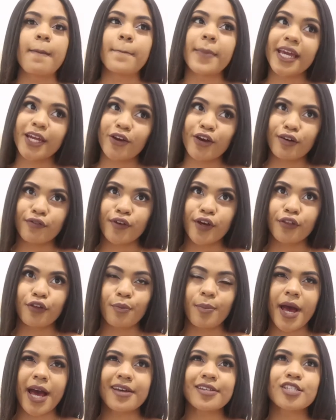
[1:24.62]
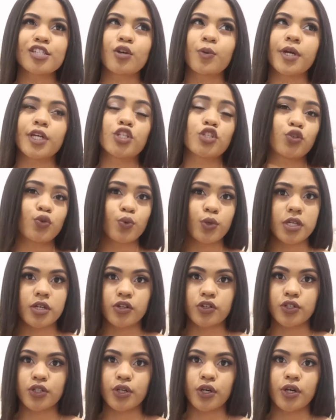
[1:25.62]
my grandfather passed away 2
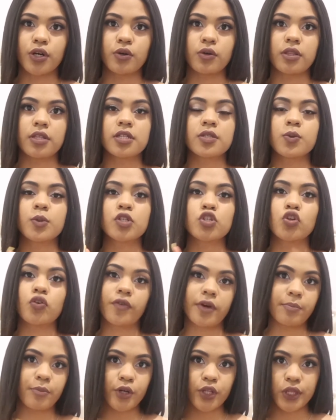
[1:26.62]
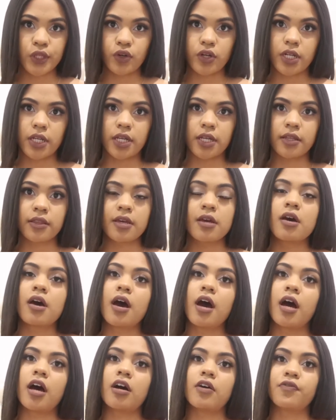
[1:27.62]
years ago. This was November 30th
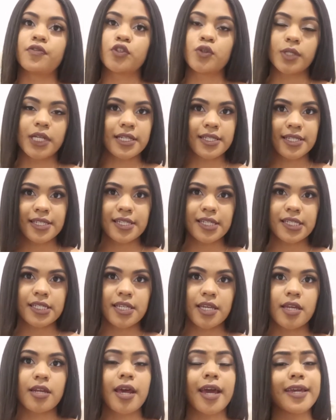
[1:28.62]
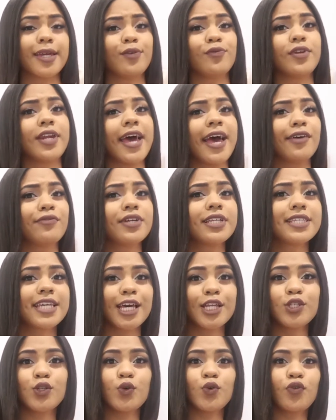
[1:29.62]
of 2016. I even have it
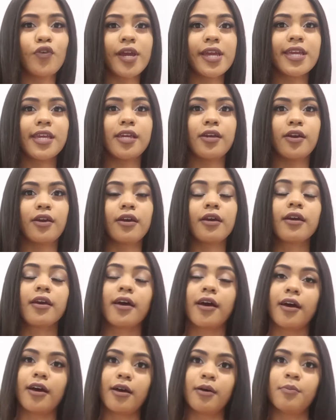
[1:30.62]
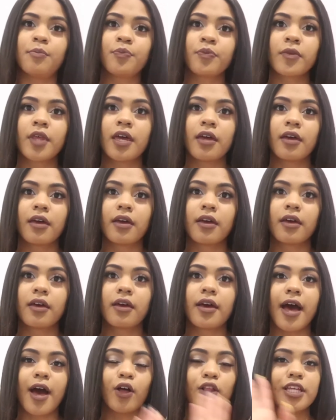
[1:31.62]
tattooed right here.
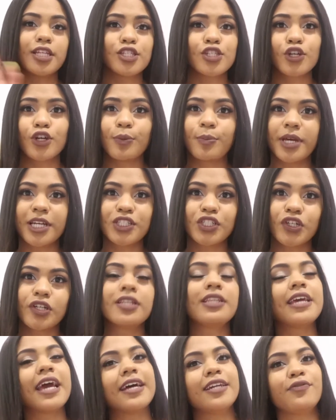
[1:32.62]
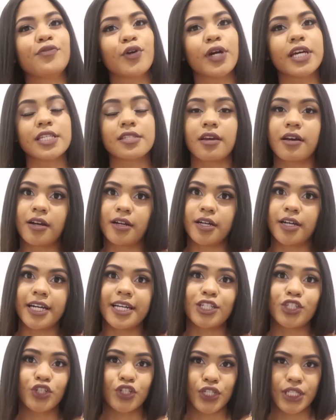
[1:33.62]
I'll insert a picture in the end if you guys are
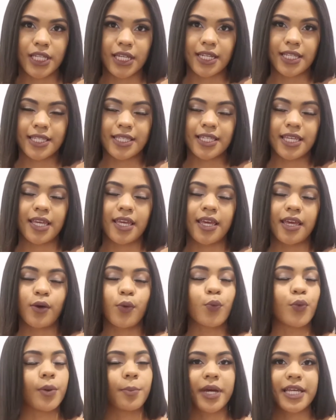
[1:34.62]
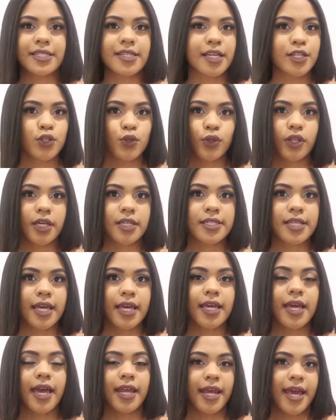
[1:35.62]
interested in seeing what my tattoo looks
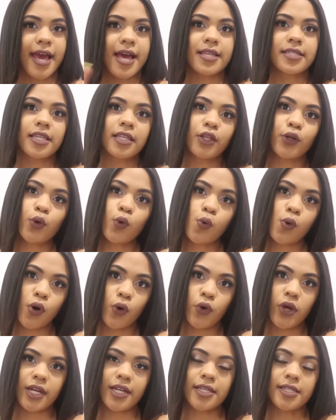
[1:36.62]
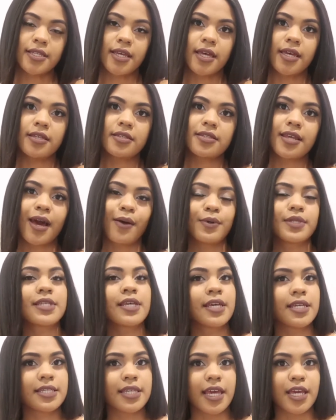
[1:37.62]
like. And it has a little quote, and it says, "I was
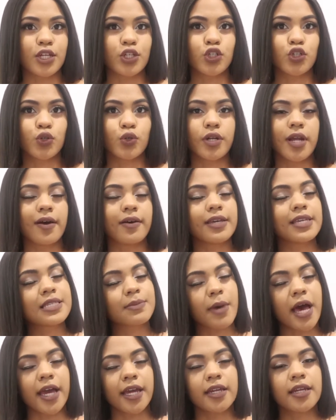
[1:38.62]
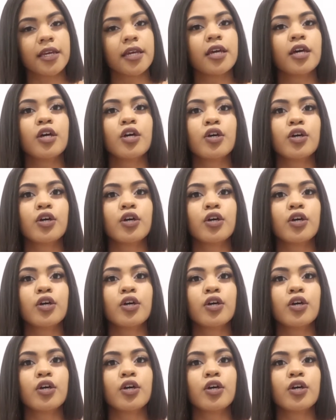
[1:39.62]
his angel, now he's mine."